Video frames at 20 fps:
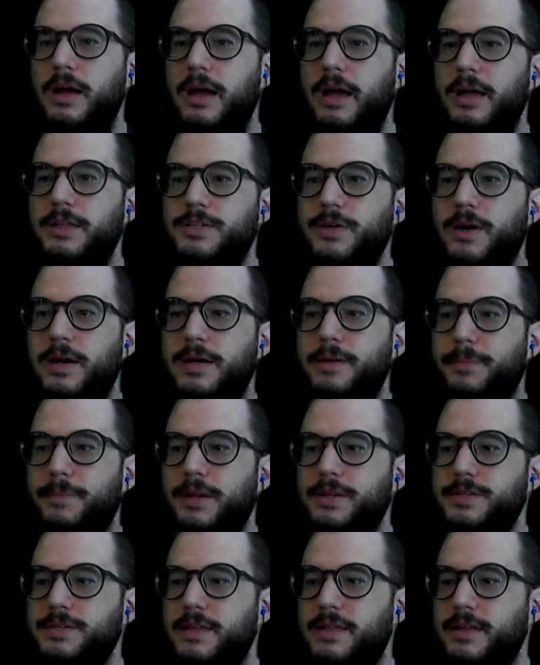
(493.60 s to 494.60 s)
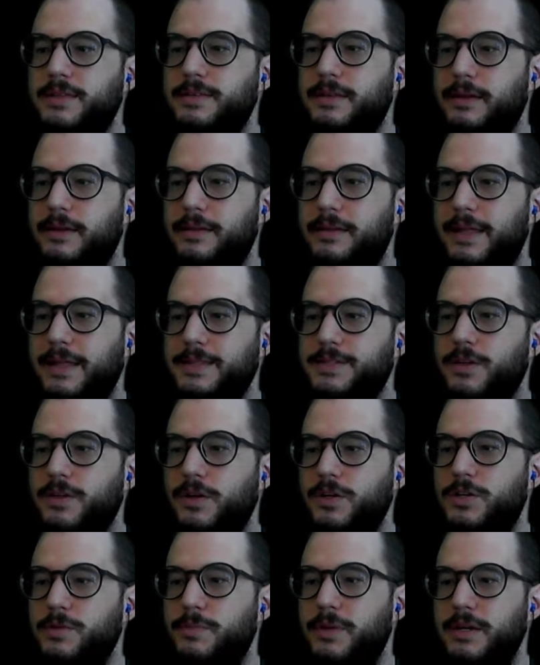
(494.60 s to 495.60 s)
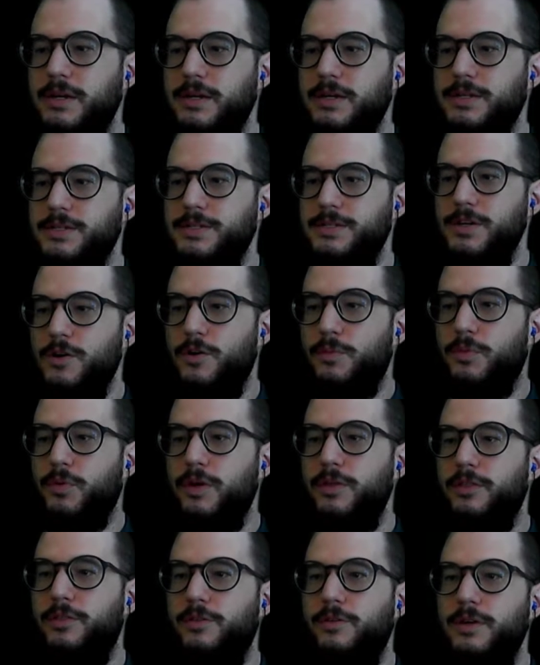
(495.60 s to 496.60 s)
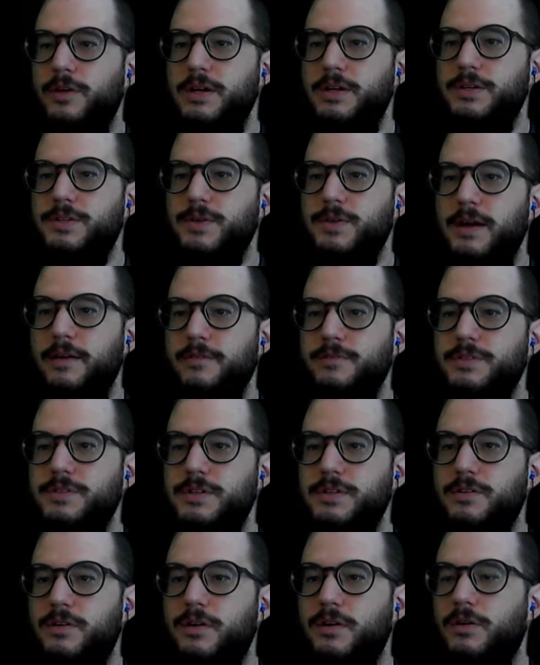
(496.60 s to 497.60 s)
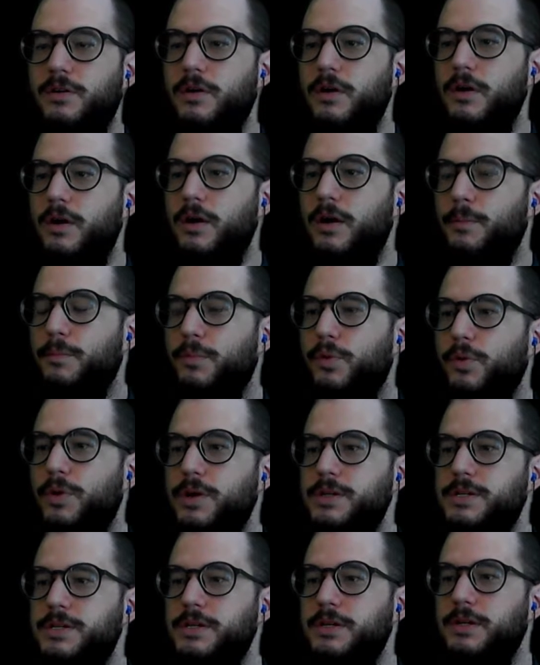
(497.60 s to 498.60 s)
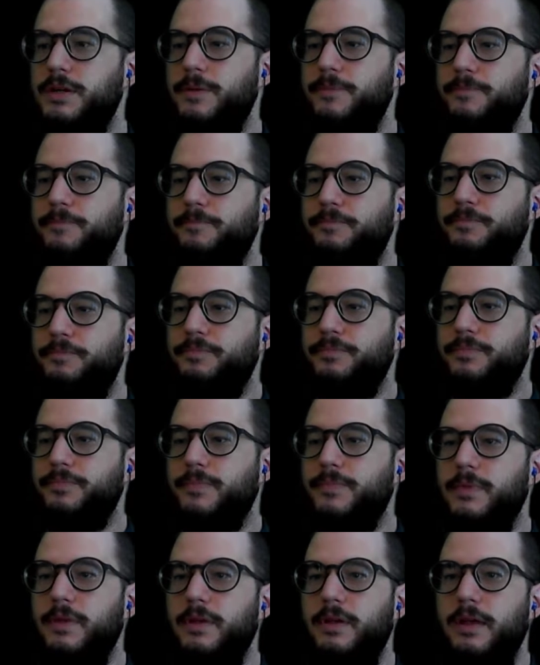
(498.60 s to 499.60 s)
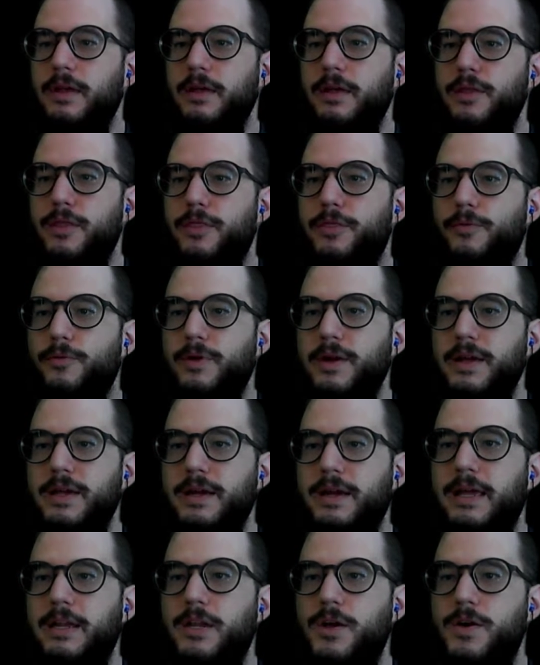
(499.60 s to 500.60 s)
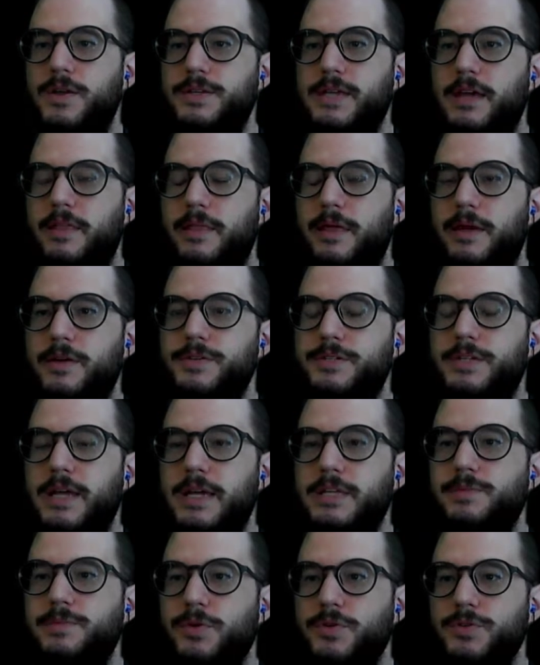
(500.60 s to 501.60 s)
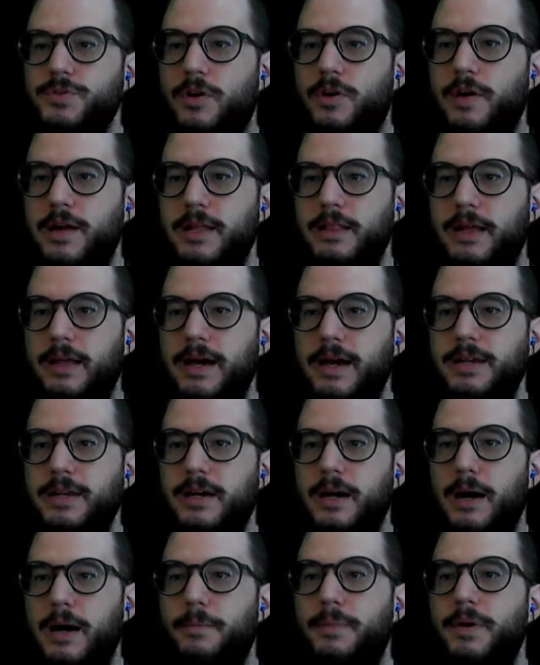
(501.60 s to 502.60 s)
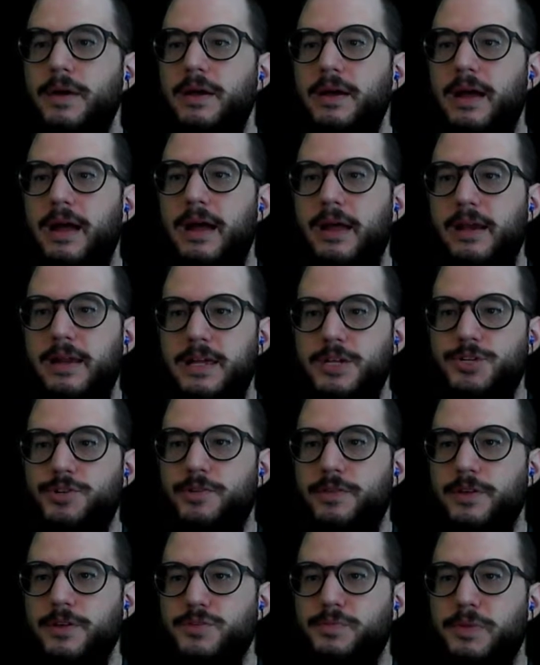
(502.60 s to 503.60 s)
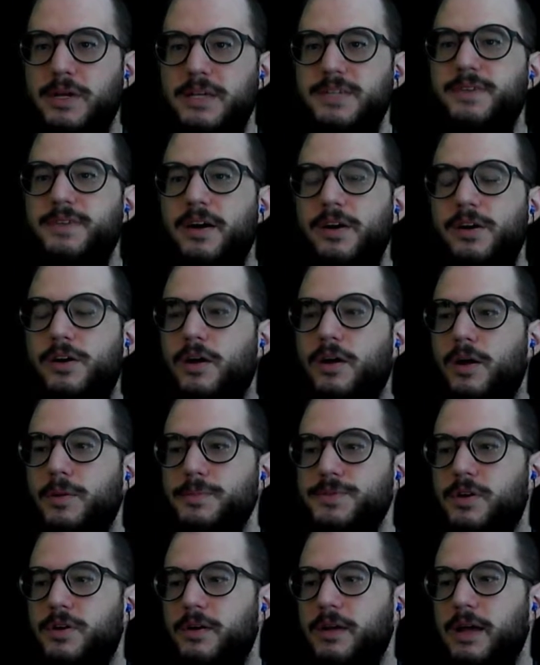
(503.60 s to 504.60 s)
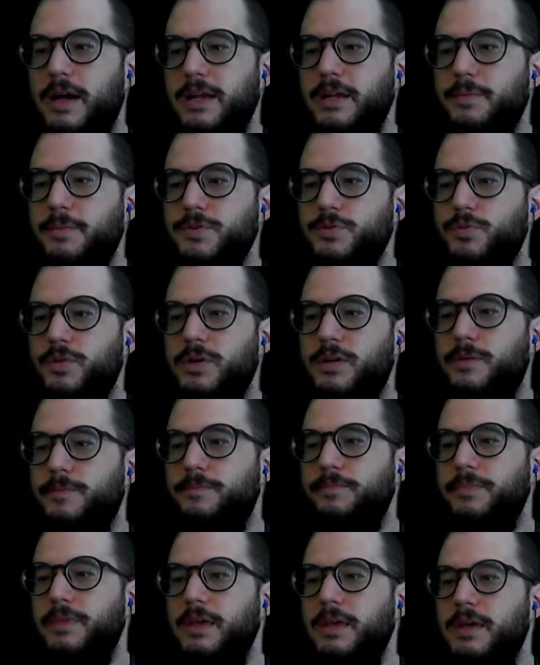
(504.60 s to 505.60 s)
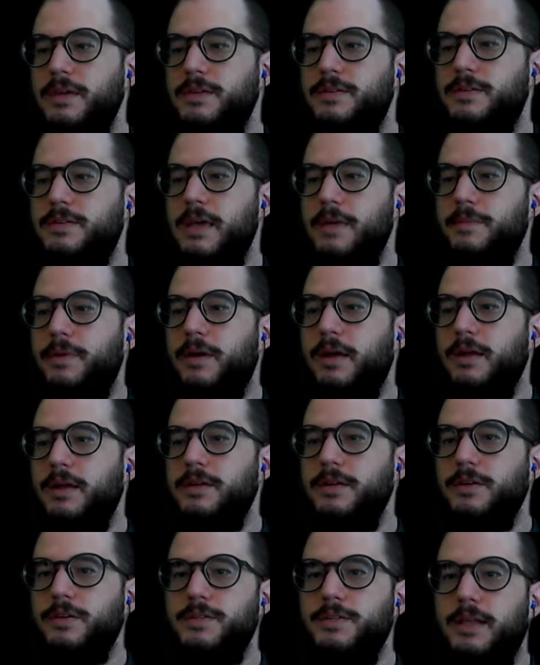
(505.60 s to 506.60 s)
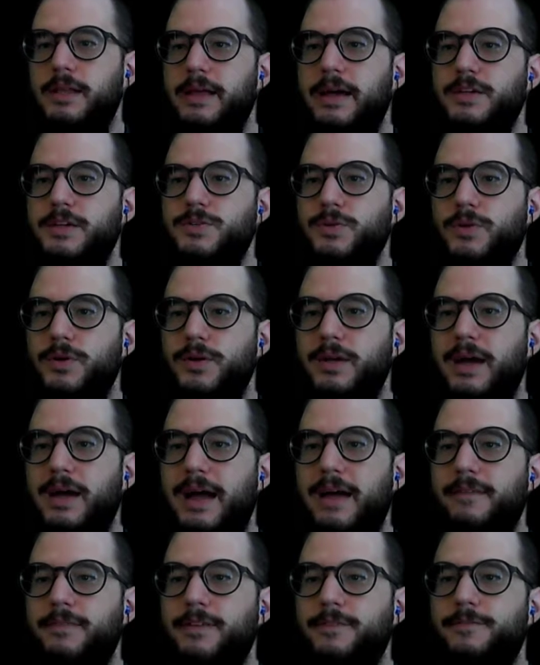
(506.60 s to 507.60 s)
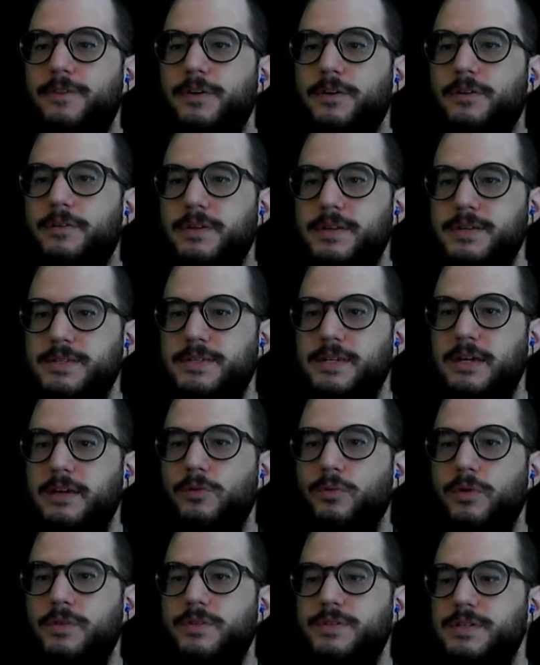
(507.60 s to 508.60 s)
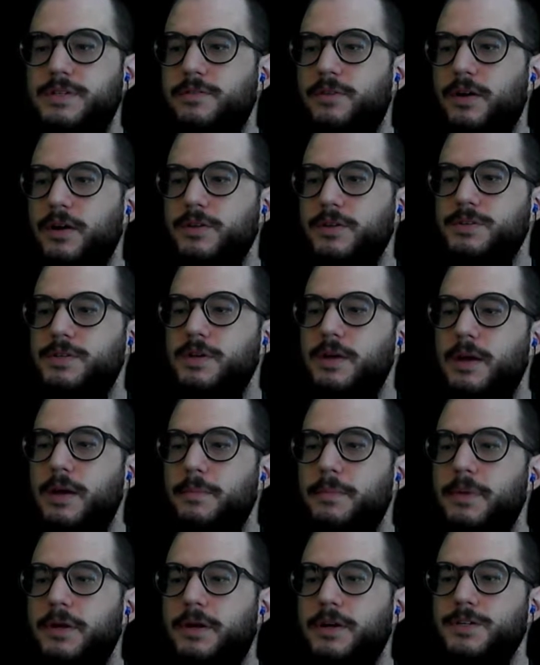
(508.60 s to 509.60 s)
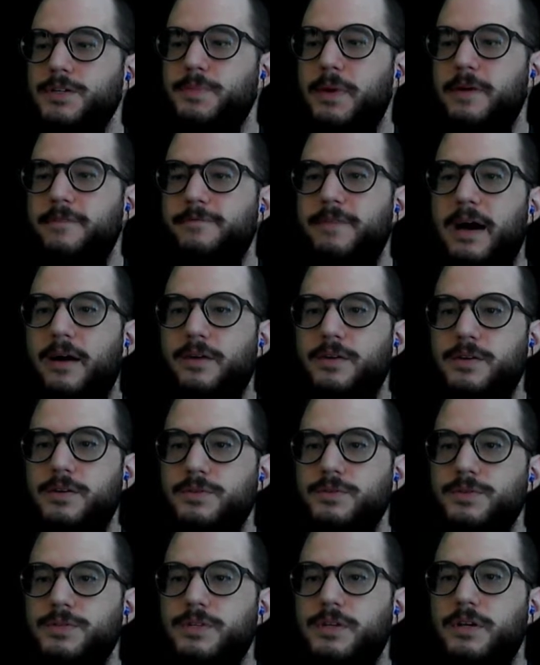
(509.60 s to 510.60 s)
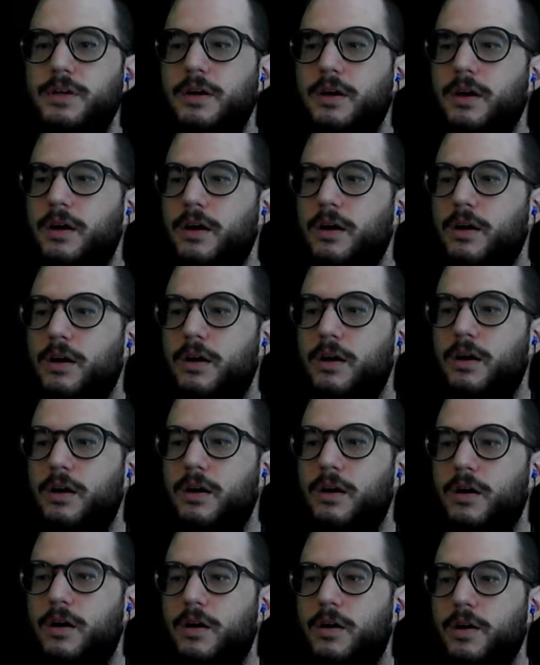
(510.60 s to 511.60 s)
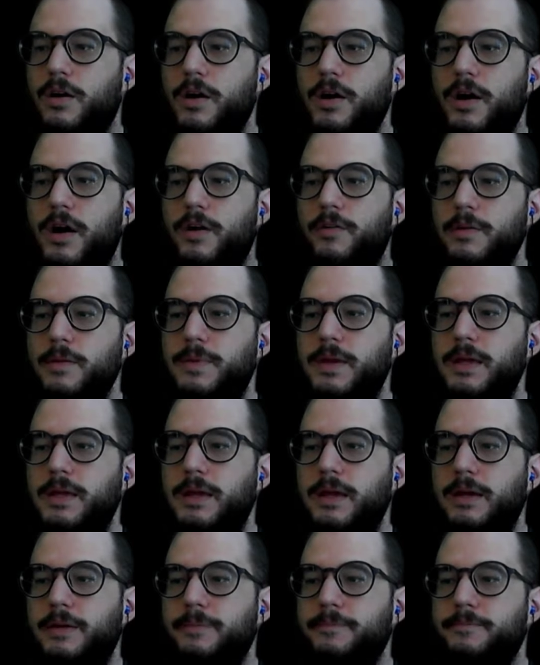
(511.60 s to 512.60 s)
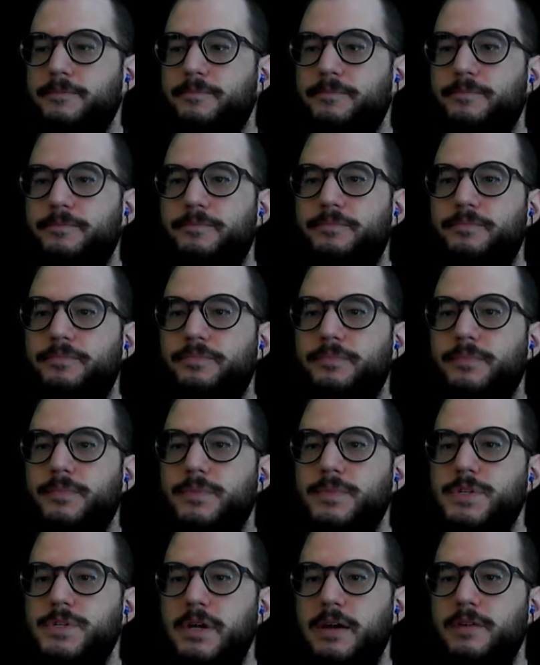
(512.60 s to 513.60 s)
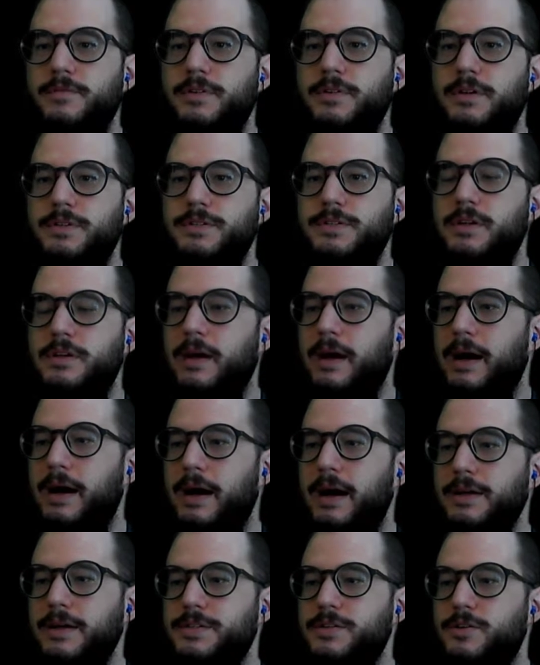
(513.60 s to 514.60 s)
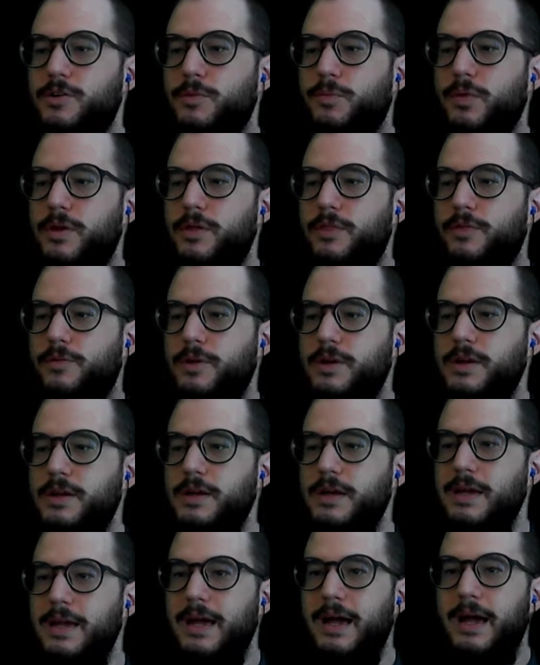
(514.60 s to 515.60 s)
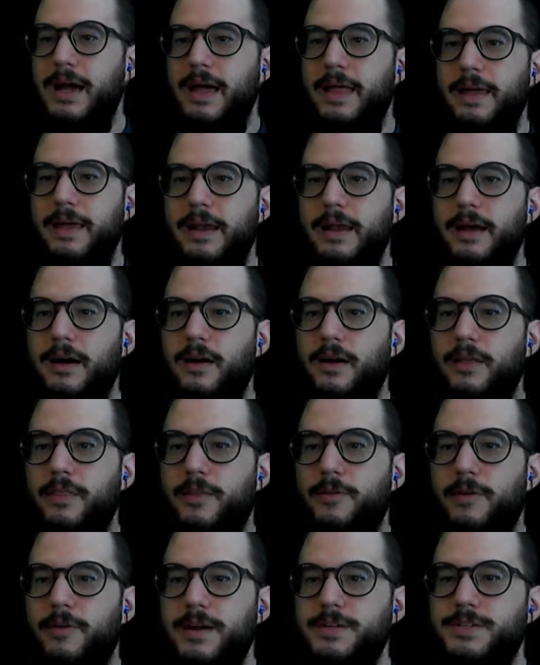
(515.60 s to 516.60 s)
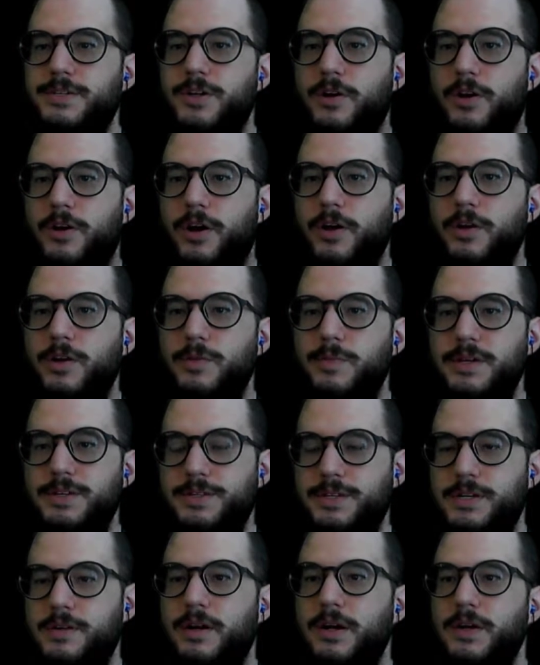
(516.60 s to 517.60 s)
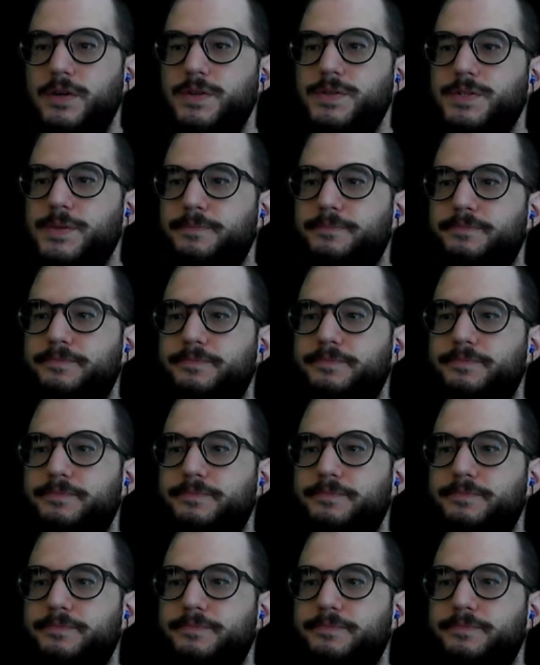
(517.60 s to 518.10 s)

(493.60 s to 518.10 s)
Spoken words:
And so I'm going to say that's going to be 0.3. So I have 0.3. Again, notice how those decimals are already lined up, and each of those place value columns are lined up as well. Same kind of deal as the last one. I have to fill these in with zeros because my values are not repeating. So I have 0.3, and the rest are going to be zeros.